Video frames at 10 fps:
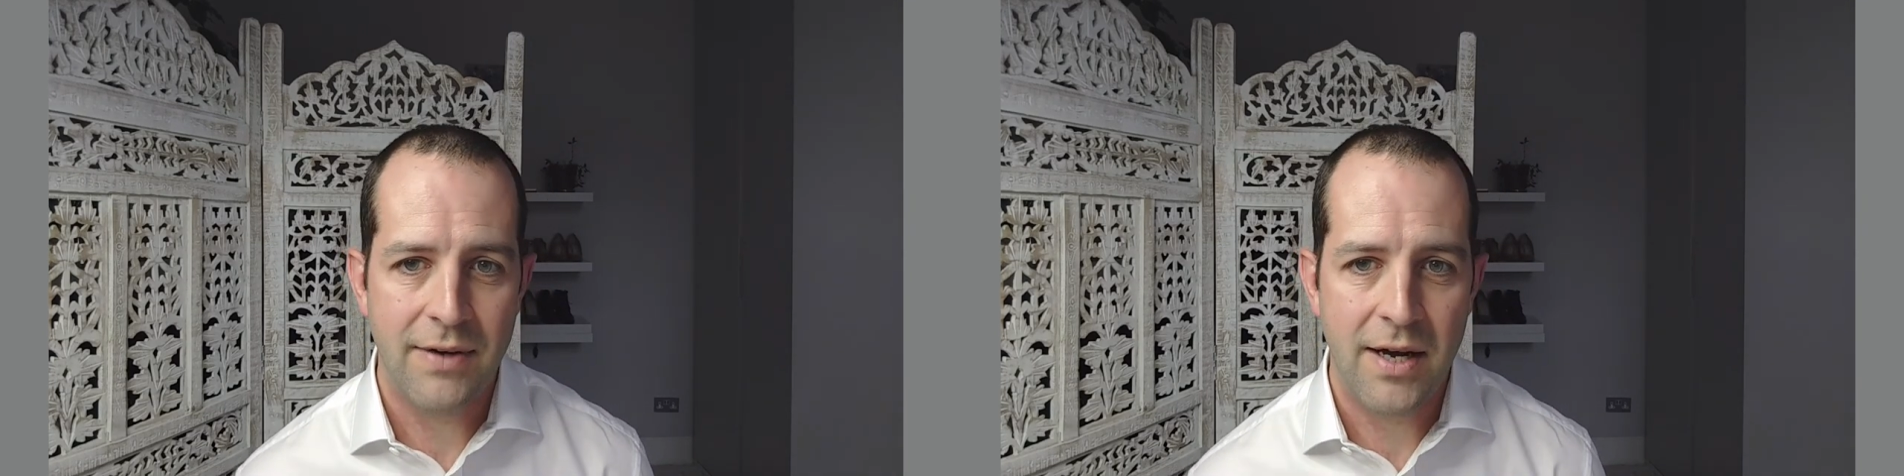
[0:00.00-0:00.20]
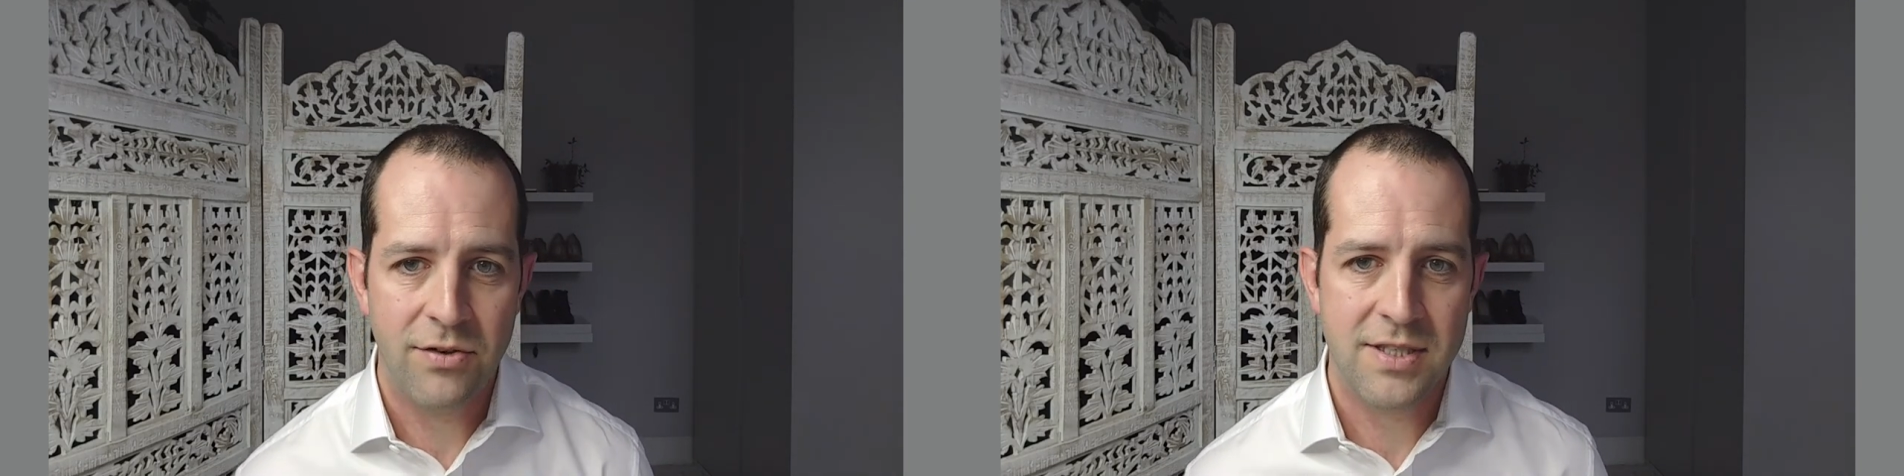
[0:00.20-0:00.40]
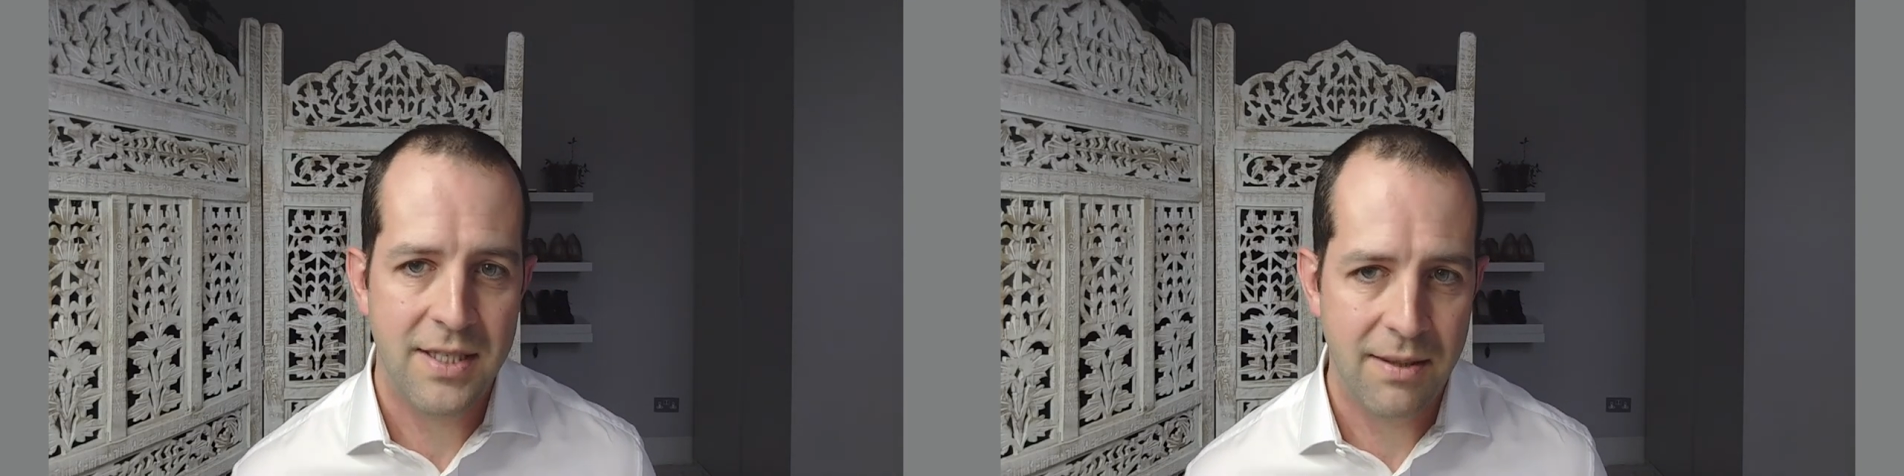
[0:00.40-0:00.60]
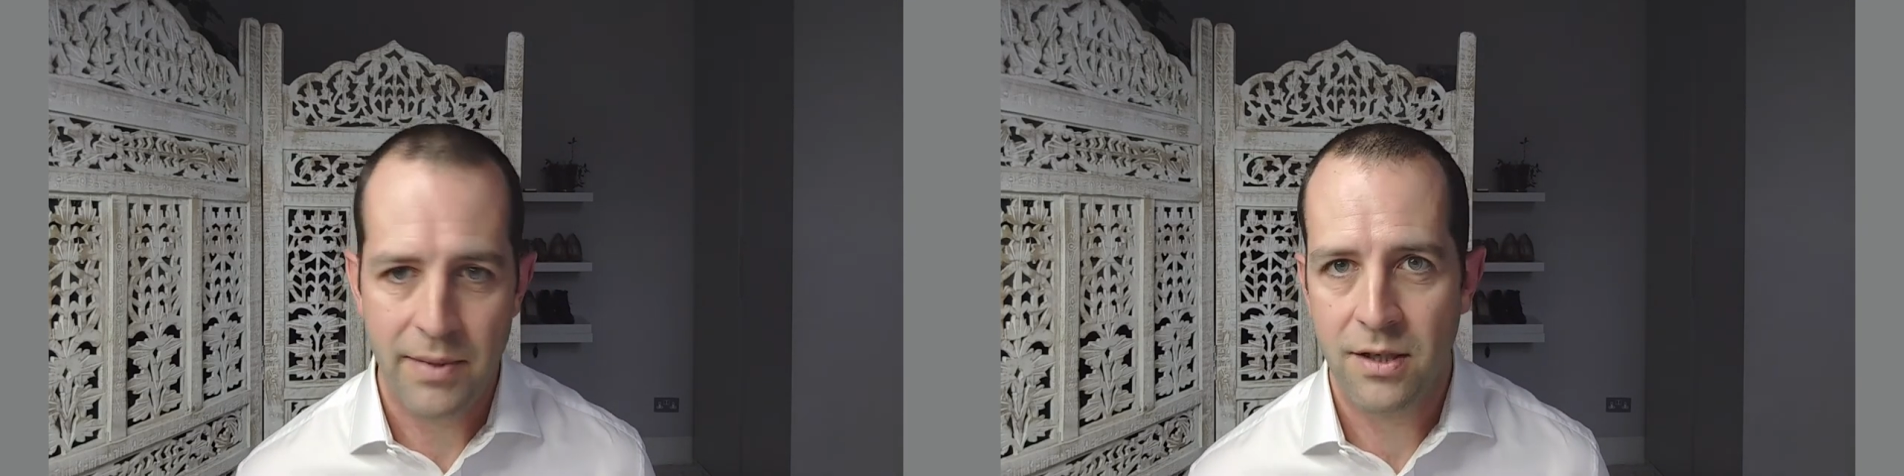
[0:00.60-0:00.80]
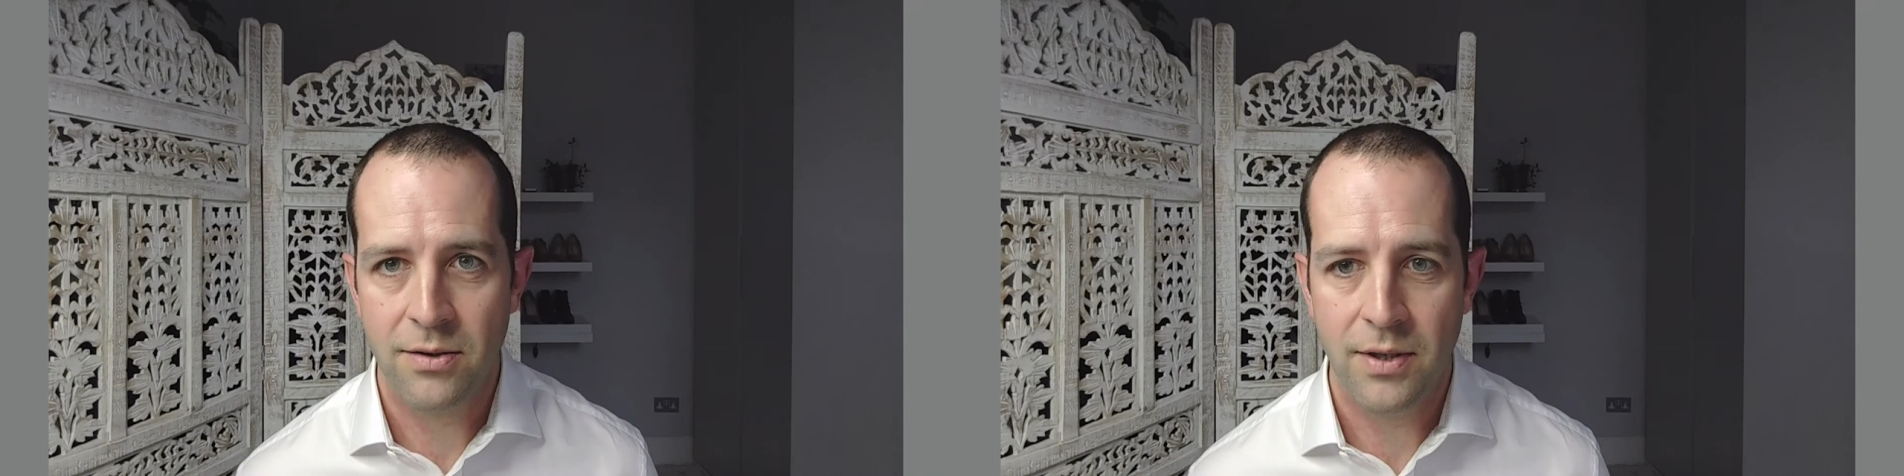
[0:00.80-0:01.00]
ever seen in my
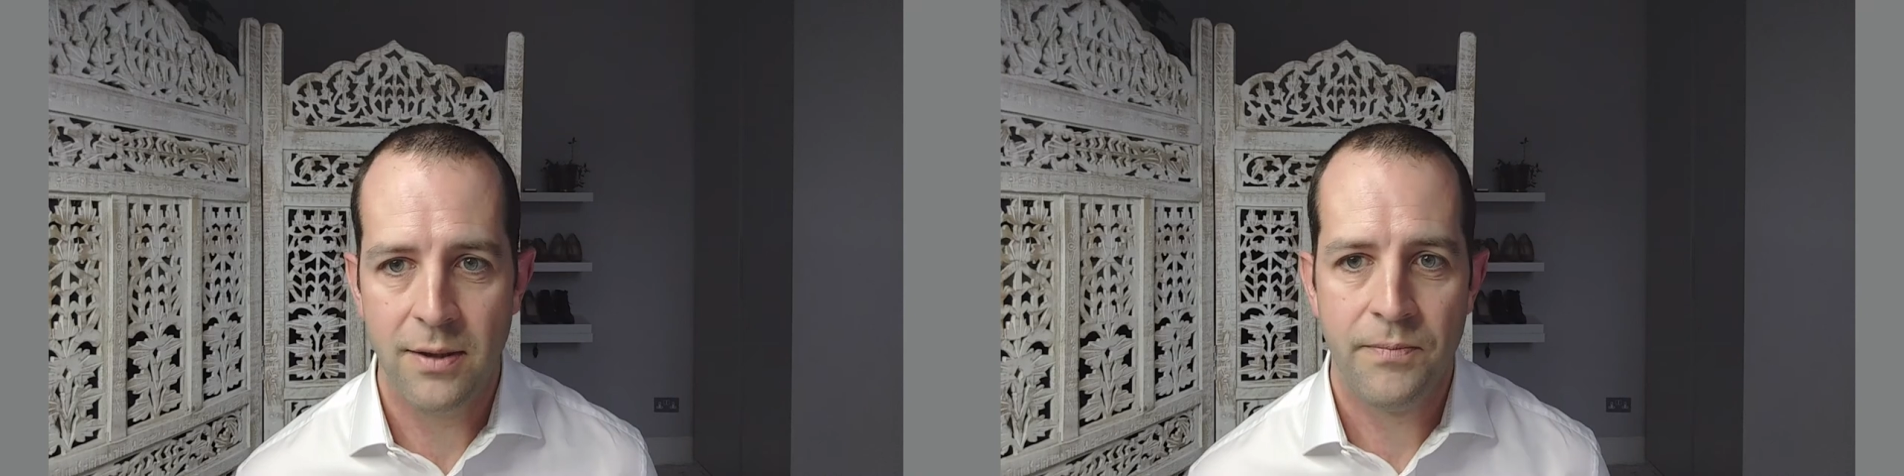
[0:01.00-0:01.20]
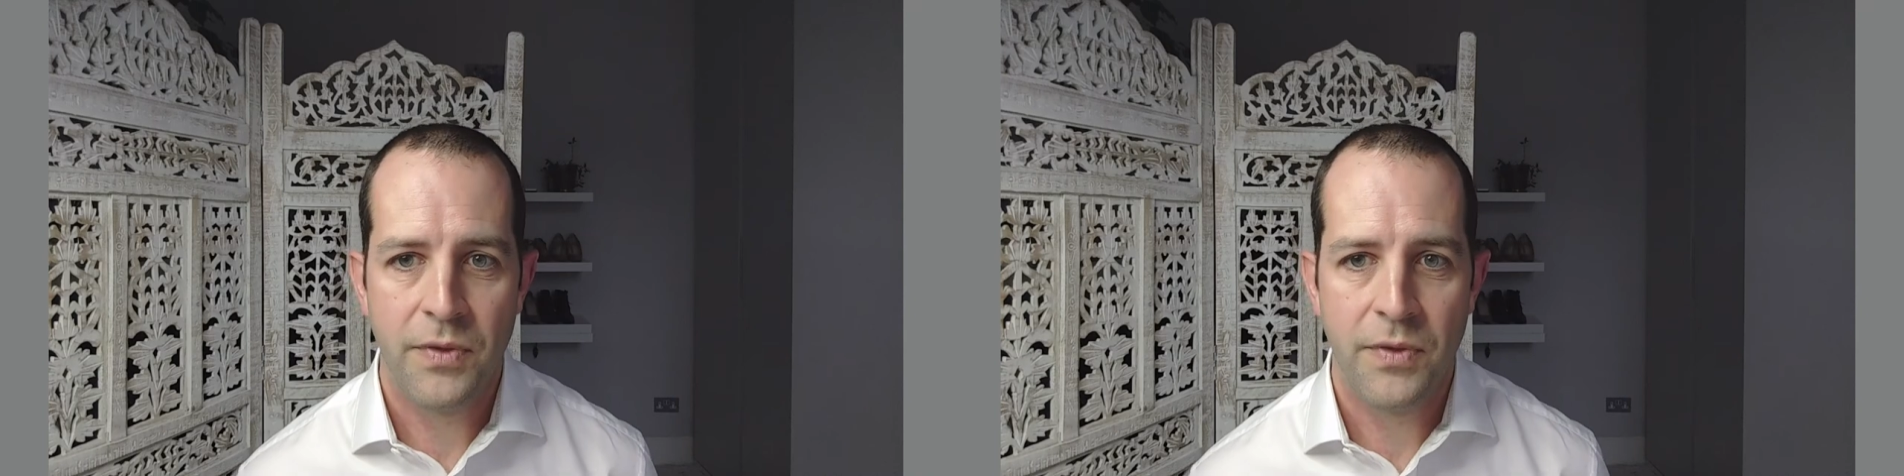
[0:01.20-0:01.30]
career,